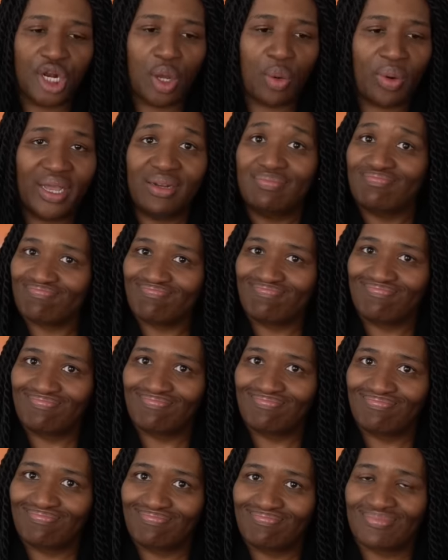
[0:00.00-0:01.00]
you know what?
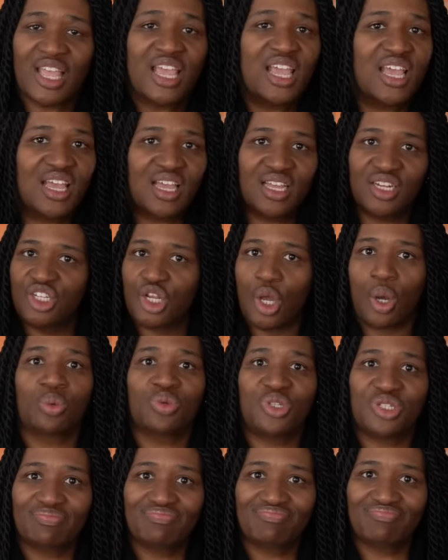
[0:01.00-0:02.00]
Mm,
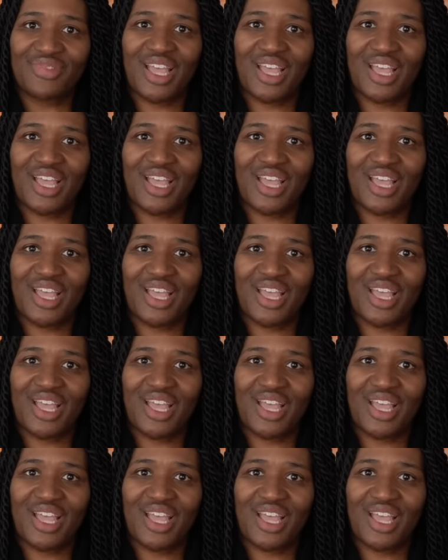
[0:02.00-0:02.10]
don't.